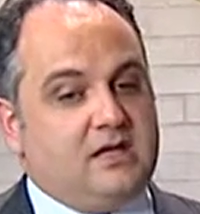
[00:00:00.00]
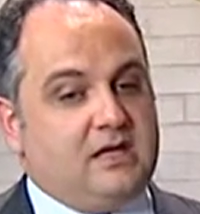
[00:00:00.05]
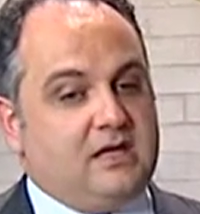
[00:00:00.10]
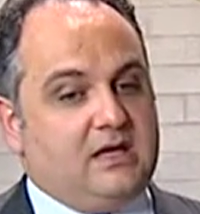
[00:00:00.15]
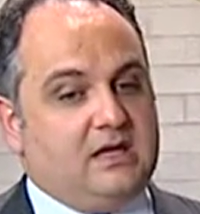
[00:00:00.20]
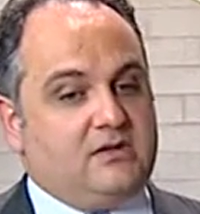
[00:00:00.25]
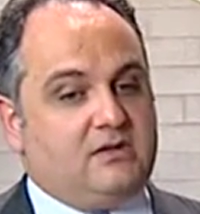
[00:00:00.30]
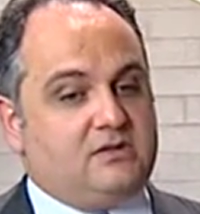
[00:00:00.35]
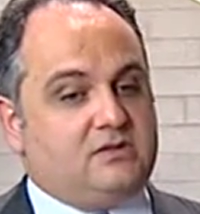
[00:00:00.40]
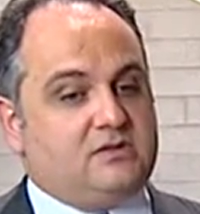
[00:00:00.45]

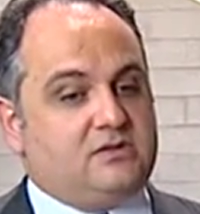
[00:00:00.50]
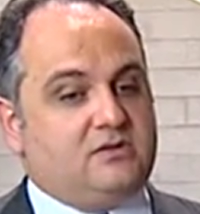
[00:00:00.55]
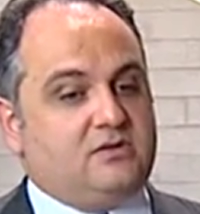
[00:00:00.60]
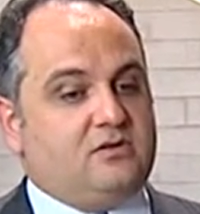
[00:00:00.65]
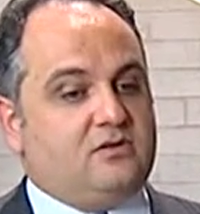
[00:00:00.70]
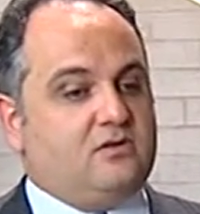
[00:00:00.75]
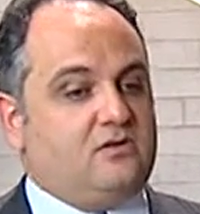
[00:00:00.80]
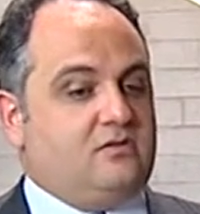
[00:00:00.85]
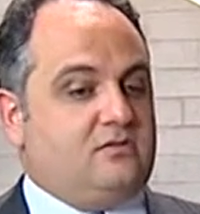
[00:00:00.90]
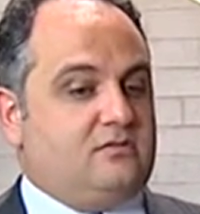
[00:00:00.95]
and
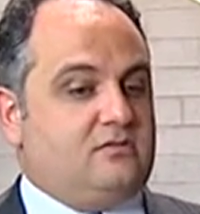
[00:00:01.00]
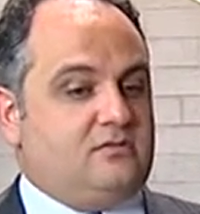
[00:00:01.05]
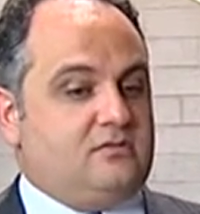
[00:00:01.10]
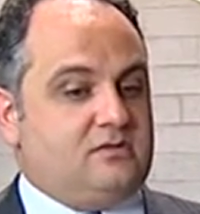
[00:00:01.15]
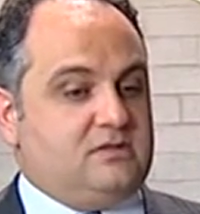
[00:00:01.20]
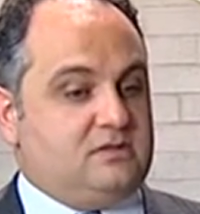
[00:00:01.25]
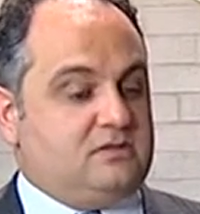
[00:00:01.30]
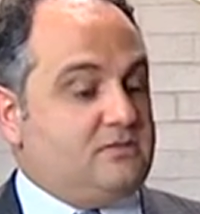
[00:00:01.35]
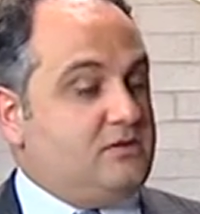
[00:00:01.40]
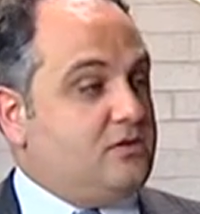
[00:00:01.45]
also
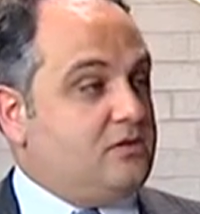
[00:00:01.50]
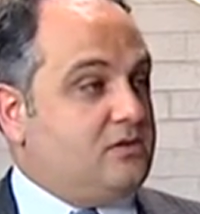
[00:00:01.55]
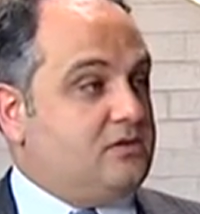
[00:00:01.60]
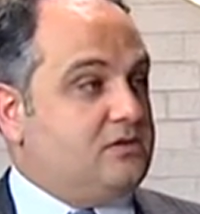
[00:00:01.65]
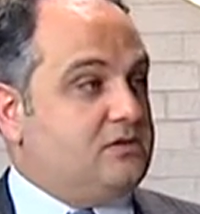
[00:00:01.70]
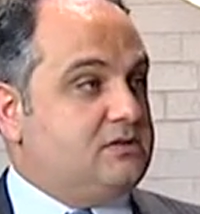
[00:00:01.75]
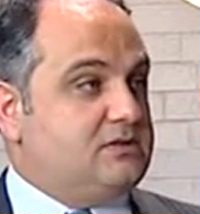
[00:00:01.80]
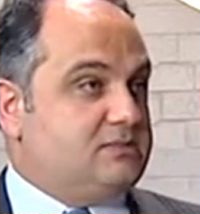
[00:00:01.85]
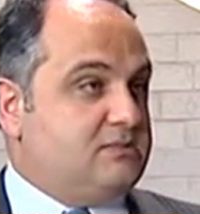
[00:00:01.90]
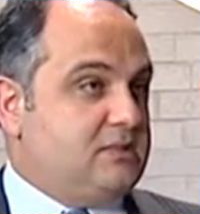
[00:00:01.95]

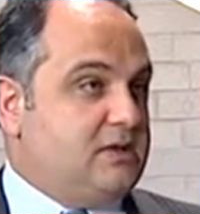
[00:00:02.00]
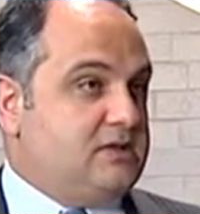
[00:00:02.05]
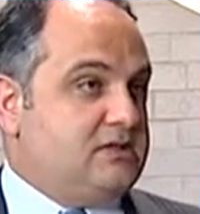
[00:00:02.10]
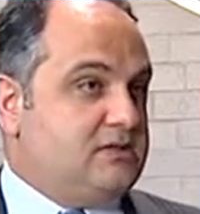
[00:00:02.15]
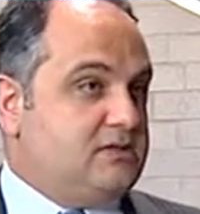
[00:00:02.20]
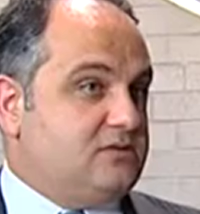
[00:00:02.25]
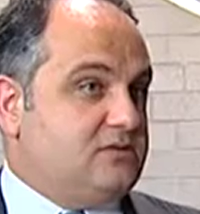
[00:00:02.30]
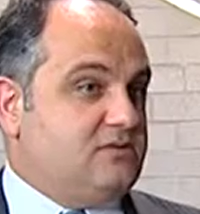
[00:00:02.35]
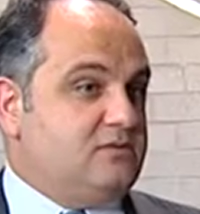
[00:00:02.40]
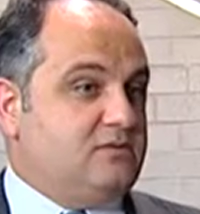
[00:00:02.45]
smokers,
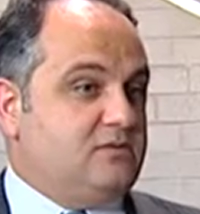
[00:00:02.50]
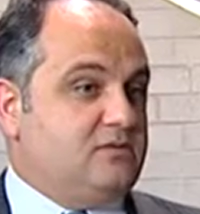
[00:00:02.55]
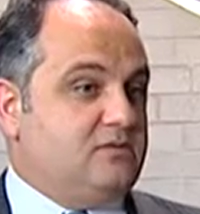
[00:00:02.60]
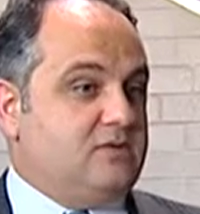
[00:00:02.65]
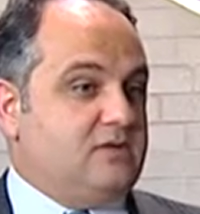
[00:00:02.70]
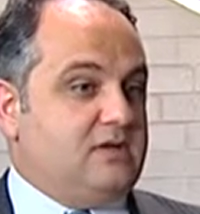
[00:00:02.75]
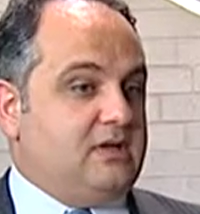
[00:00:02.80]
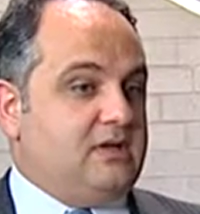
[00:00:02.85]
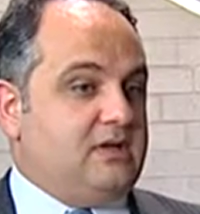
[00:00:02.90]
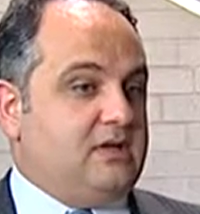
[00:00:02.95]
patients
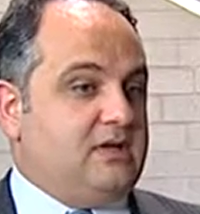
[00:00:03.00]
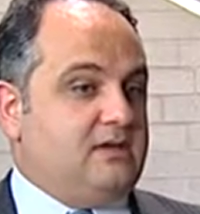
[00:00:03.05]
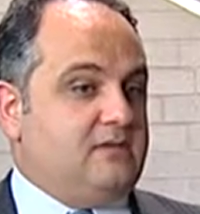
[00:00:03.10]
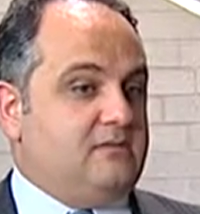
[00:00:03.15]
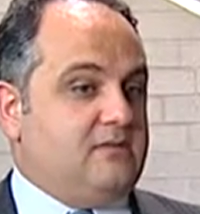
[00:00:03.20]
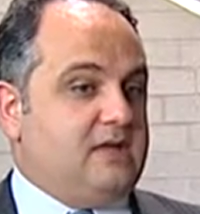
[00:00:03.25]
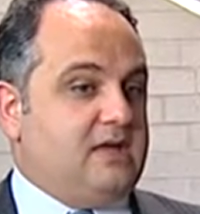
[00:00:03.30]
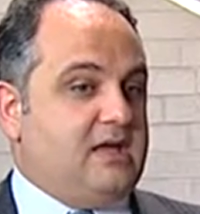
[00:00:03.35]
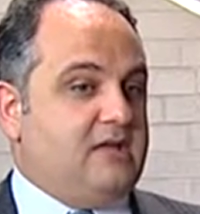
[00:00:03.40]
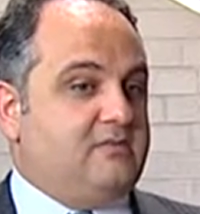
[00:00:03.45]
who
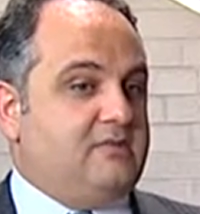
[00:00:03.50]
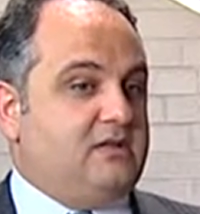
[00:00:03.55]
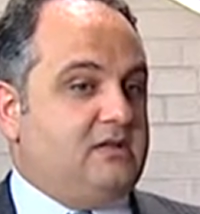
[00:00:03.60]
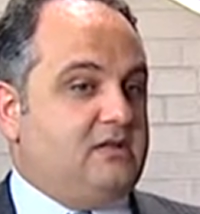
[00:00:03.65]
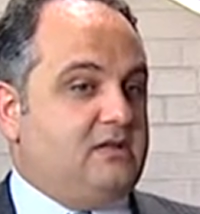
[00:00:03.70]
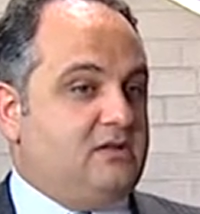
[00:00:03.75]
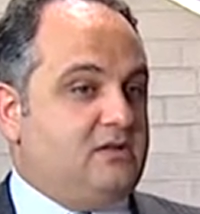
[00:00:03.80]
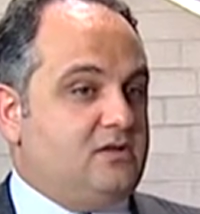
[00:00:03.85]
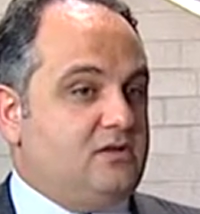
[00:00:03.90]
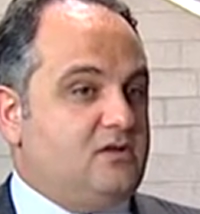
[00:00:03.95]
have a
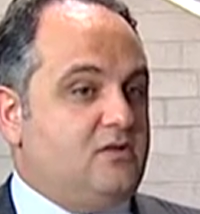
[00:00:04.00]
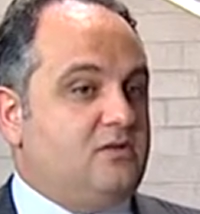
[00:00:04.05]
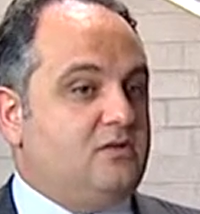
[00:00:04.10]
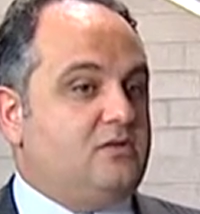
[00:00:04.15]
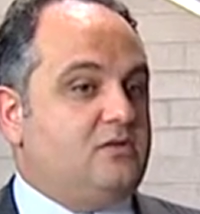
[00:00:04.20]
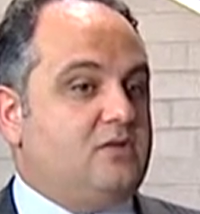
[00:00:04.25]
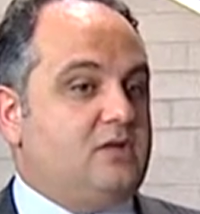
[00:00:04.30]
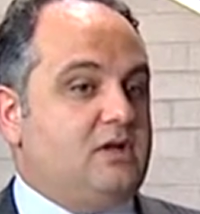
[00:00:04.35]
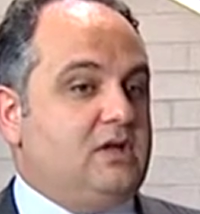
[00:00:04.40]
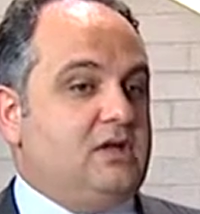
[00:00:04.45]

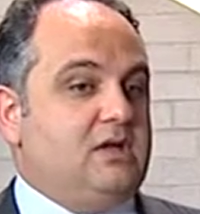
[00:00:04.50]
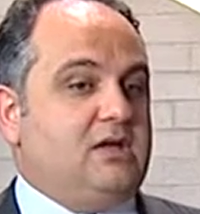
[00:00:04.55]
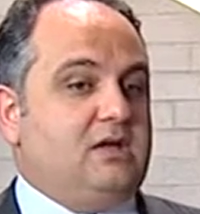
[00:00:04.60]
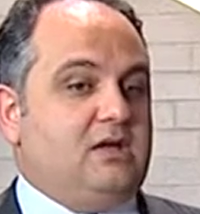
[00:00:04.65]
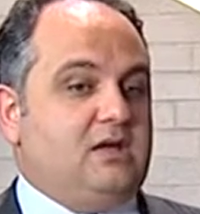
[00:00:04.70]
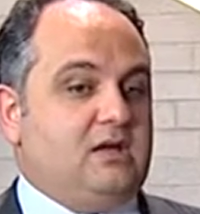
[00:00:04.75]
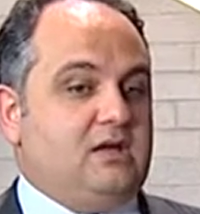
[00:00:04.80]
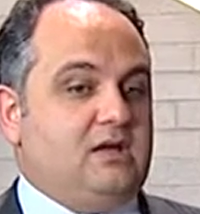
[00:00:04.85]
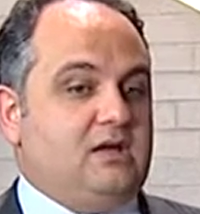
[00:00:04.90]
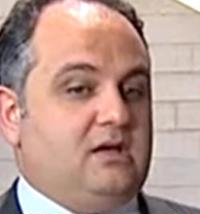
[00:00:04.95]
low
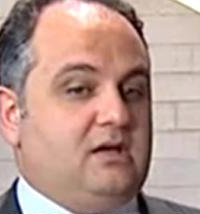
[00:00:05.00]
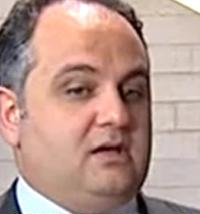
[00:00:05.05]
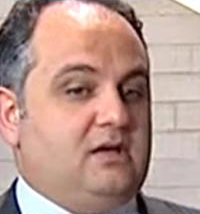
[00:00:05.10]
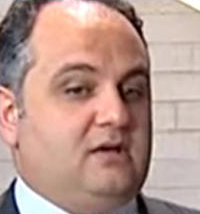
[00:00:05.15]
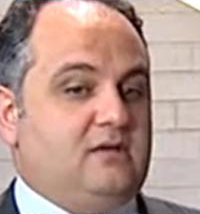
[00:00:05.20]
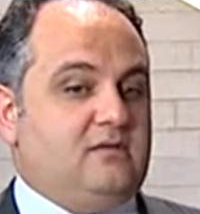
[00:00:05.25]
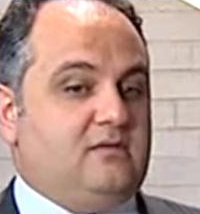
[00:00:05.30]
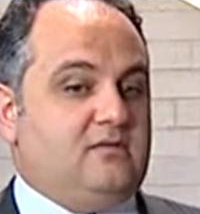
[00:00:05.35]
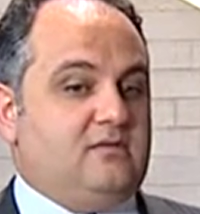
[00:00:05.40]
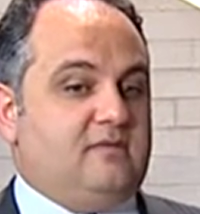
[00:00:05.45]

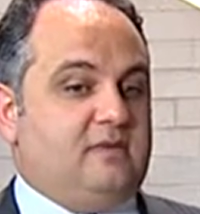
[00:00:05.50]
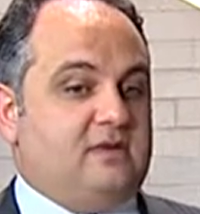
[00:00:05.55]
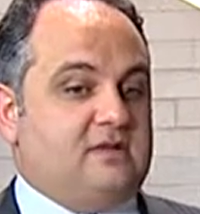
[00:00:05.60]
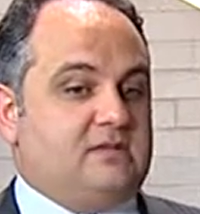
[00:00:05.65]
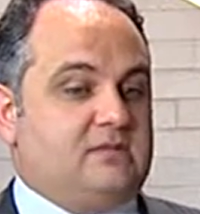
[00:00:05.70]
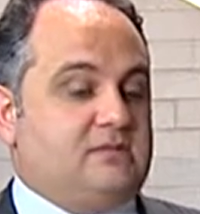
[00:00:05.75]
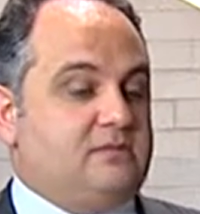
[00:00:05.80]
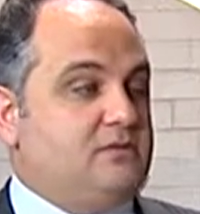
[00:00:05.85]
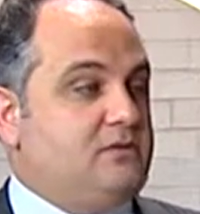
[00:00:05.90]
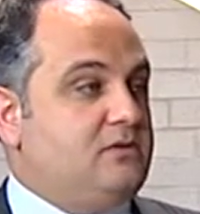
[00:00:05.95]

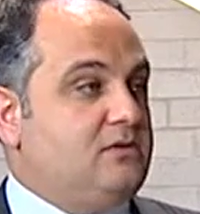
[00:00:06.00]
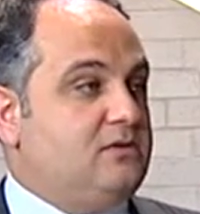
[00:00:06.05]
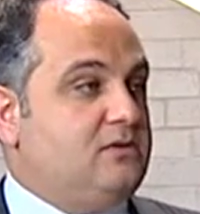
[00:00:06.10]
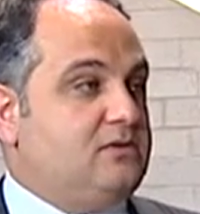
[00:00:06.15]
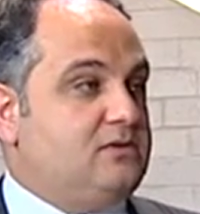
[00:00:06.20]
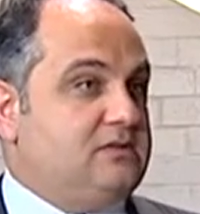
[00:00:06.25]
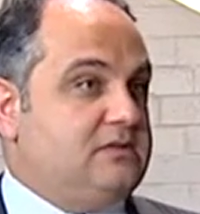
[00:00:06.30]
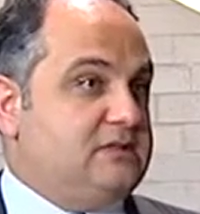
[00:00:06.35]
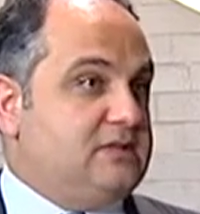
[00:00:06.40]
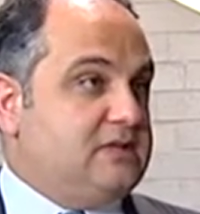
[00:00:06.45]

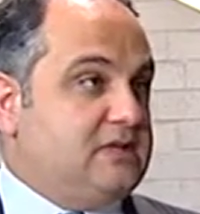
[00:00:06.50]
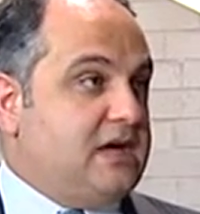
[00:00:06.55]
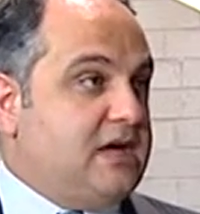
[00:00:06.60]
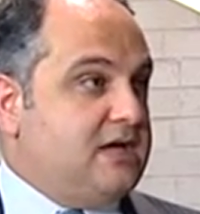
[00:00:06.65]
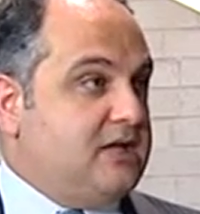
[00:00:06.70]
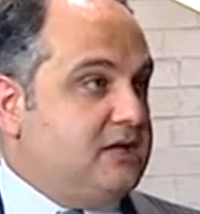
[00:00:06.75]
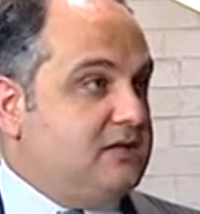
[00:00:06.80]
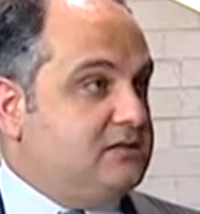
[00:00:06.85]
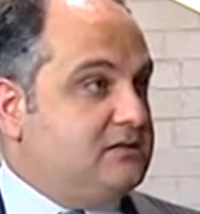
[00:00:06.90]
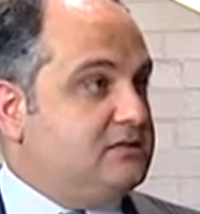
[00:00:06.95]
vegetable
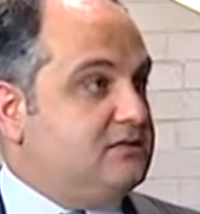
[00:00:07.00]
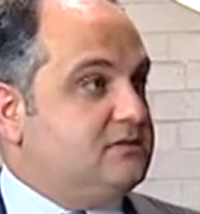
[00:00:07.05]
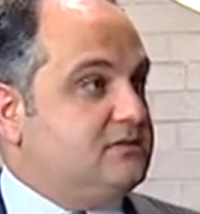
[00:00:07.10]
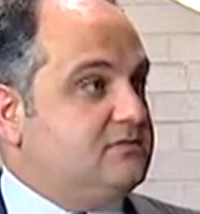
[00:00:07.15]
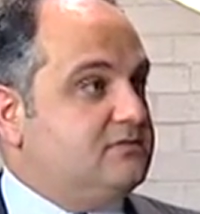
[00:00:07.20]
diet